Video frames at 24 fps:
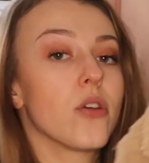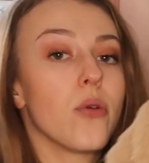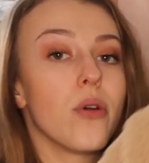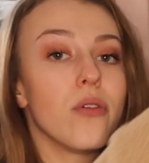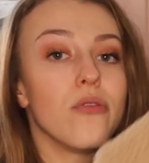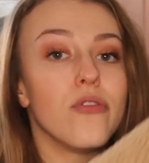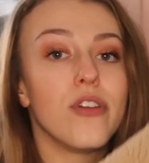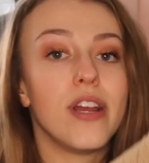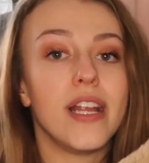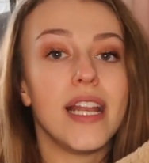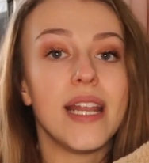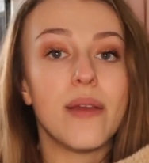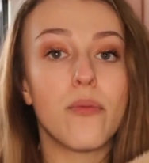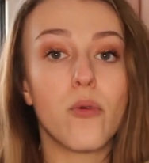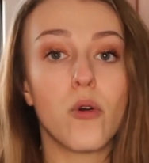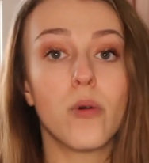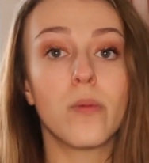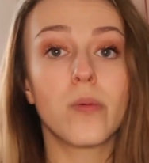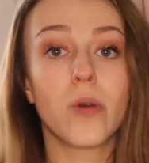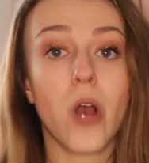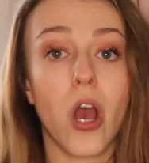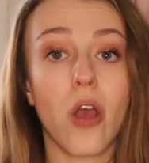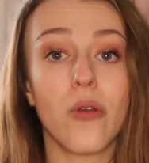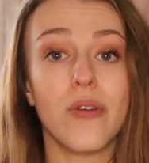So a really
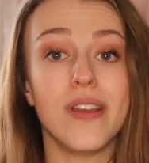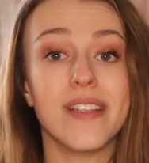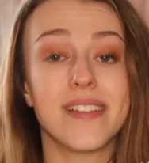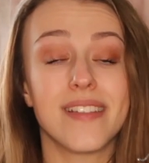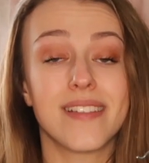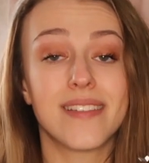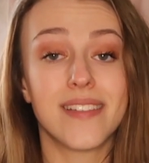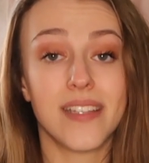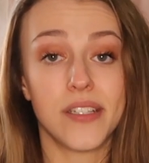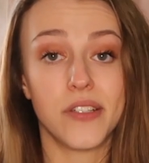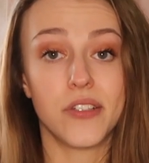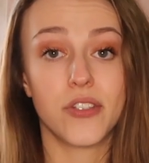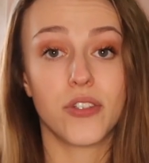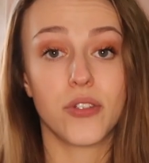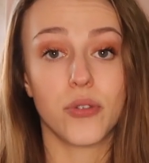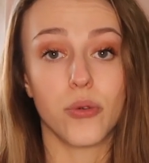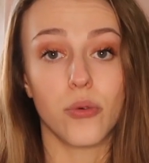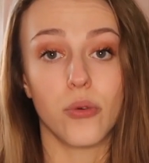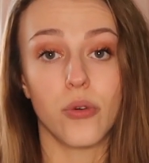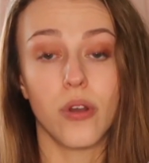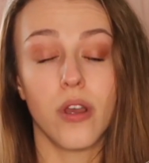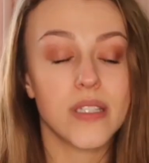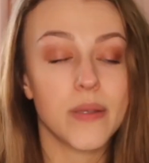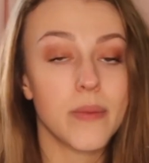warm coat is
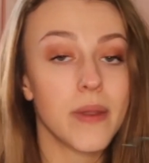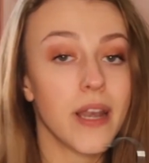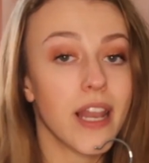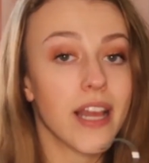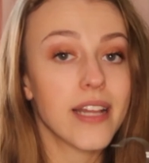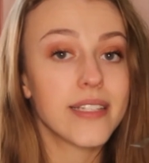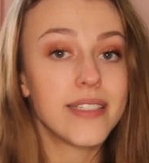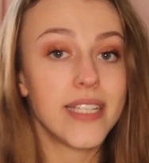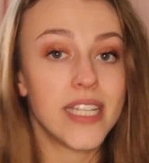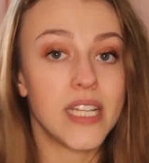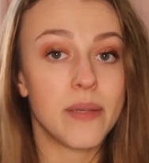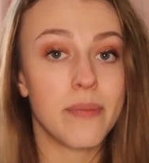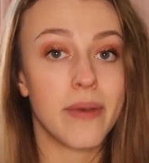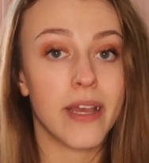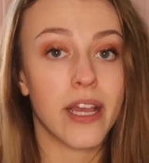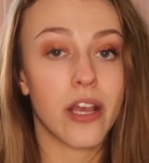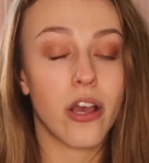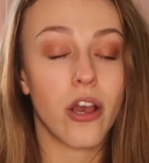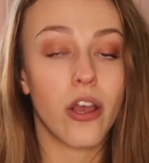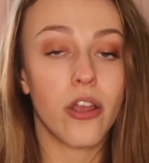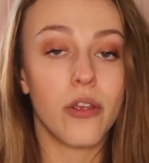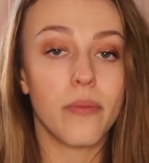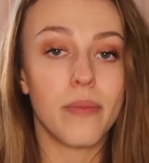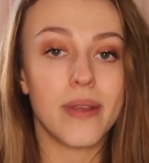essential. Something like a teddy bear
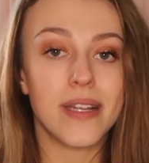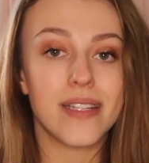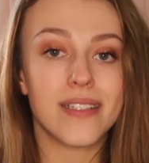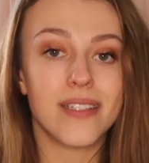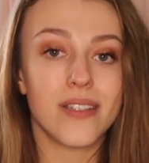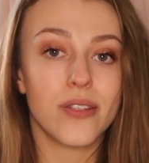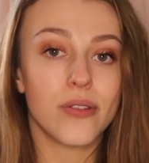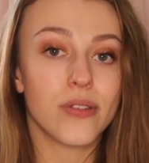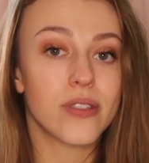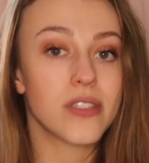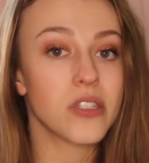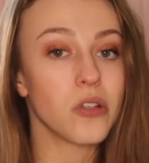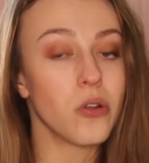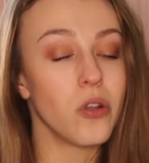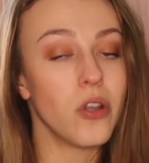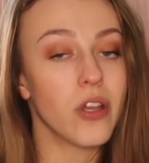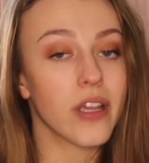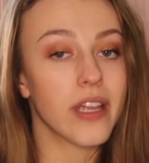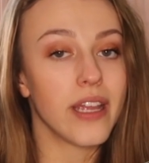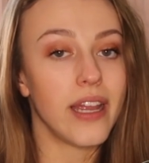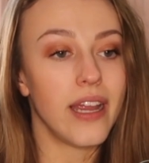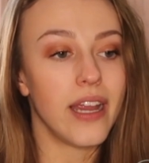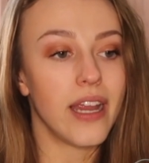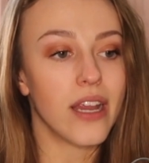coat means that you're still
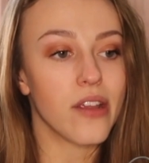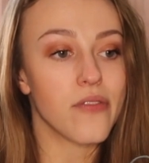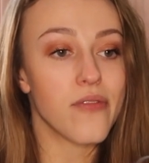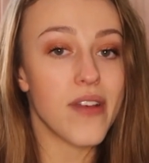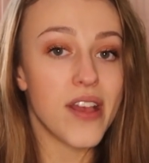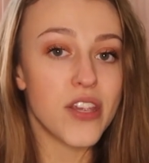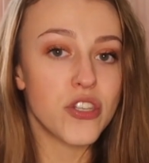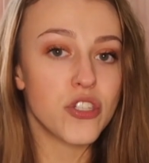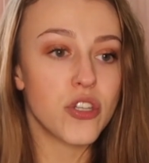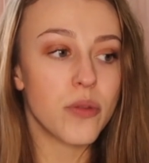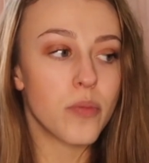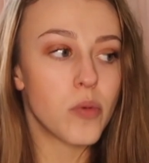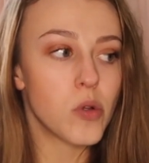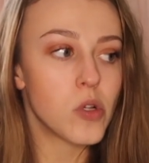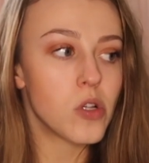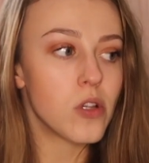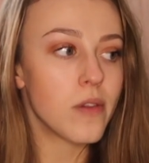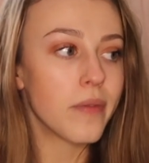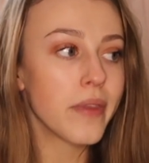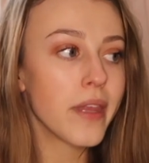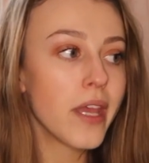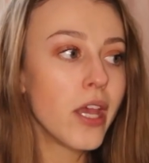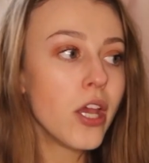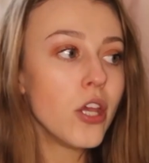looking
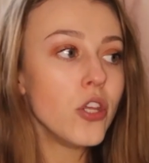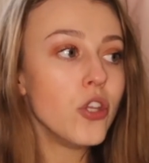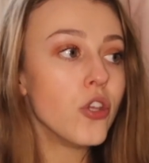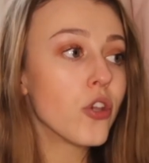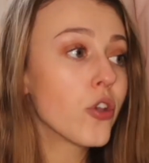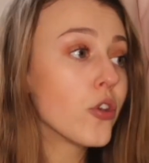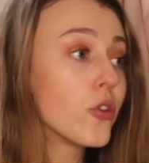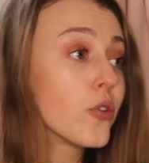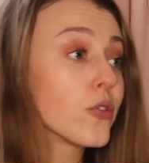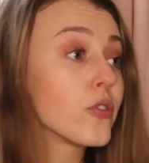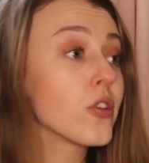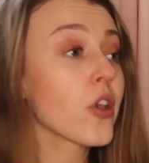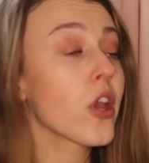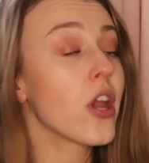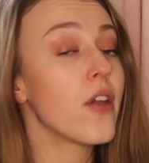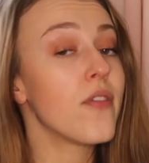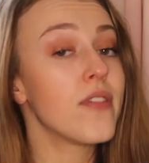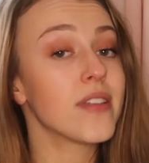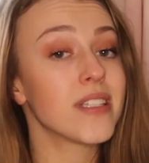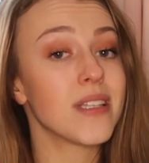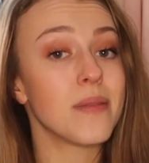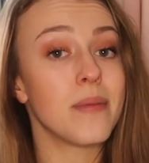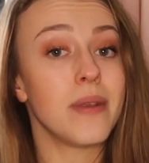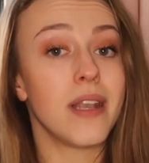fashionable. You could also go
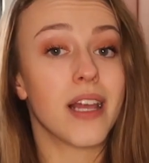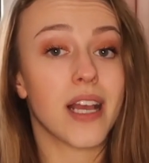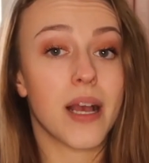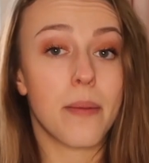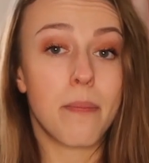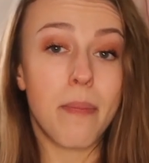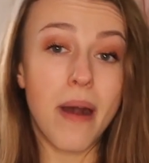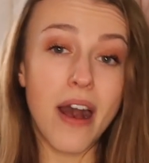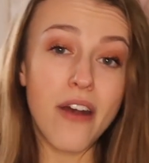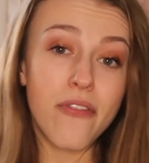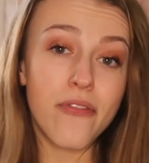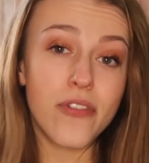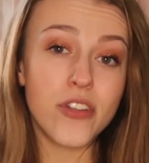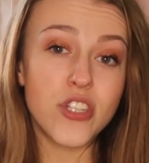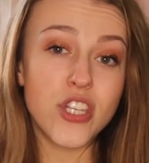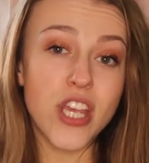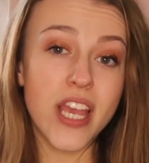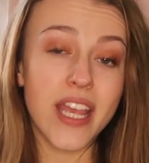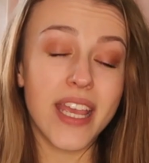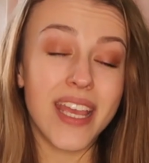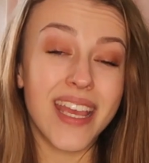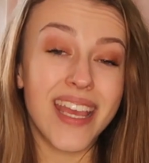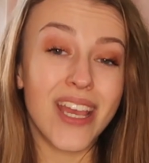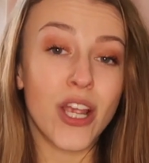for something like a puffer
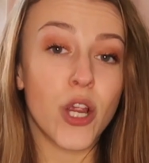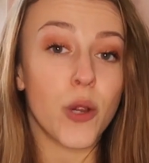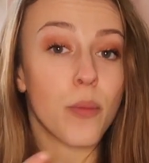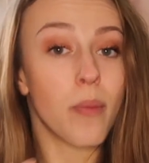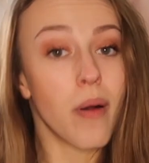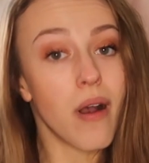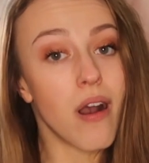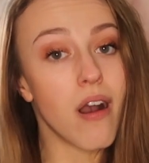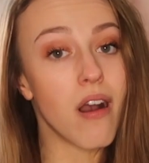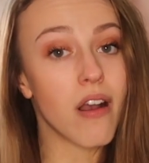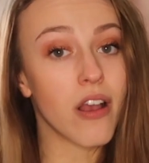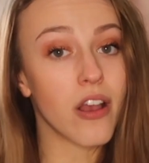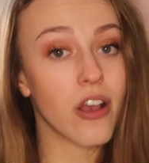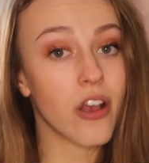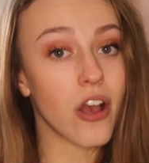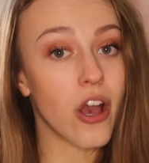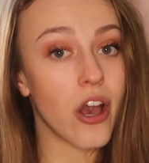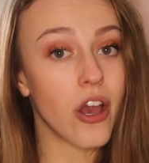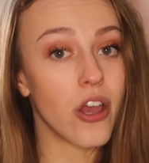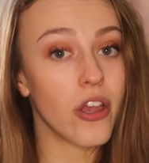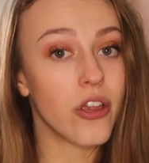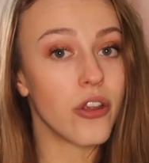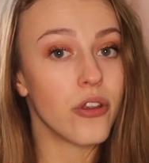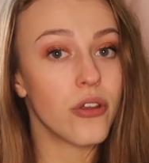jacket or a parka
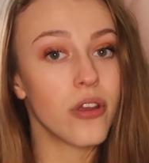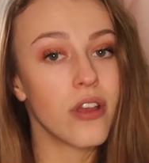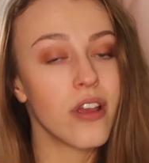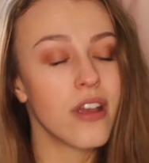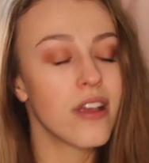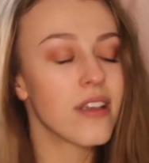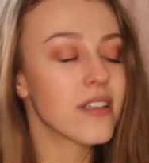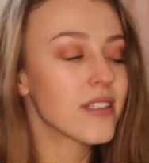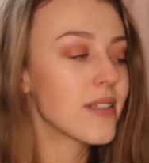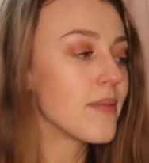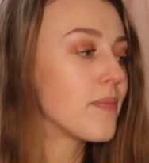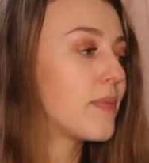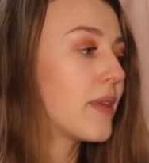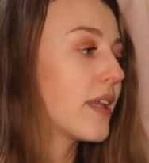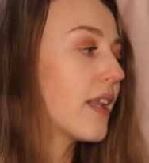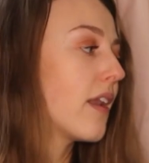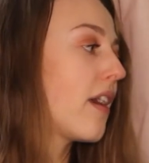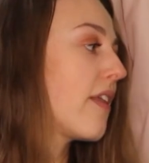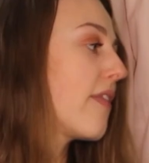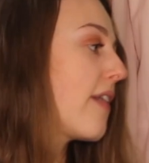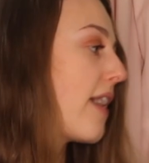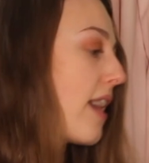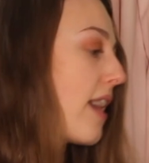coat, something like